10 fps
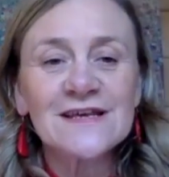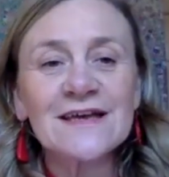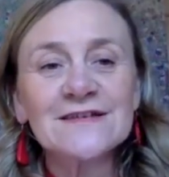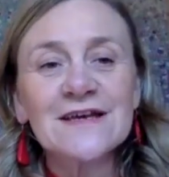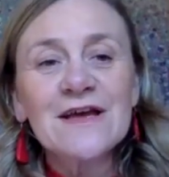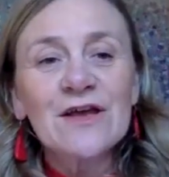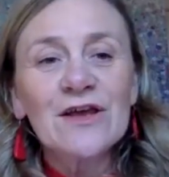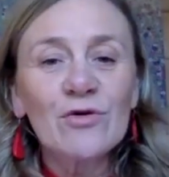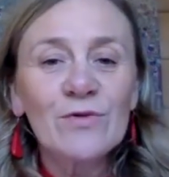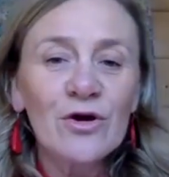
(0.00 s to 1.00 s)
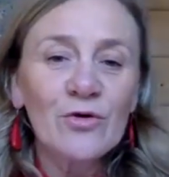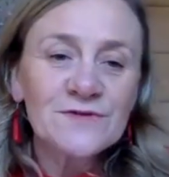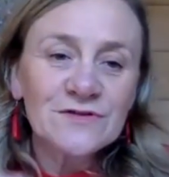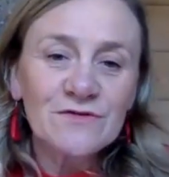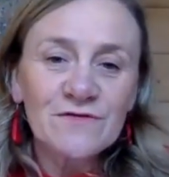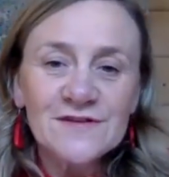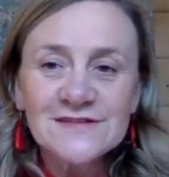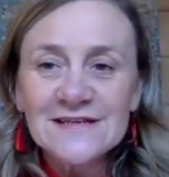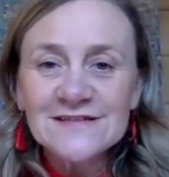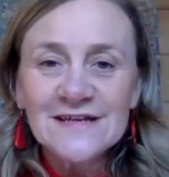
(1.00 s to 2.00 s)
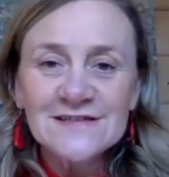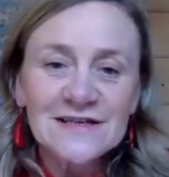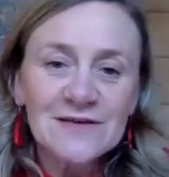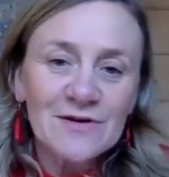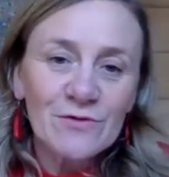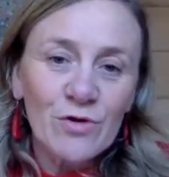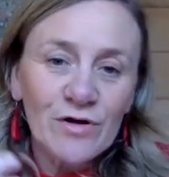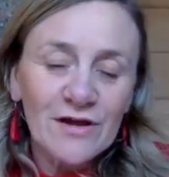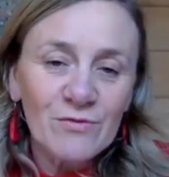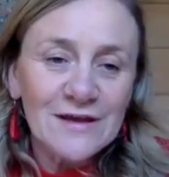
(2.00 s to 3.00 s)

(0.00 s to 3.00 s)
And, you know, we hope to facilitate a little bit of what